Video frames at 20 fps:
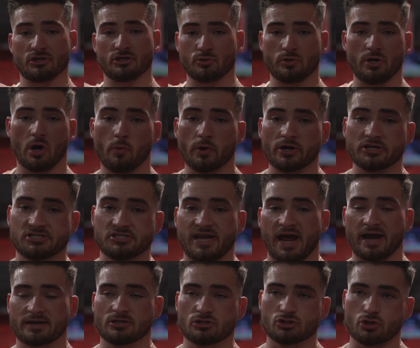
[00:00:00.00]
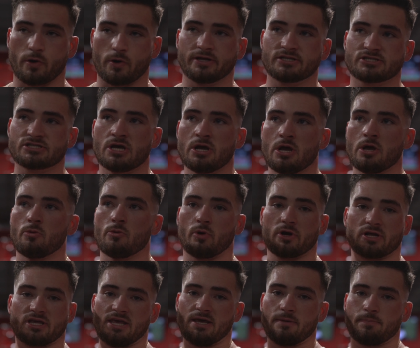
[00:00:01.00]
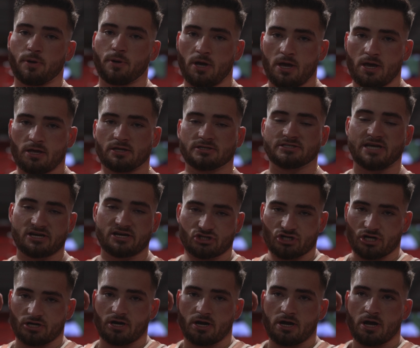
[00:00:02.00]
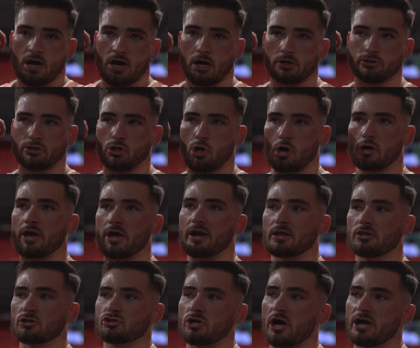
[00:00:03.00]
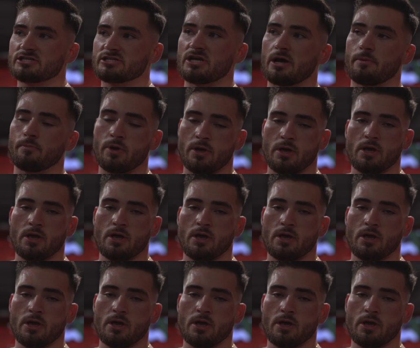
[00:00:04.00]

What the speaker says: We don't wanna stack the joints. We wanna keep the tension on the long head of the tricep.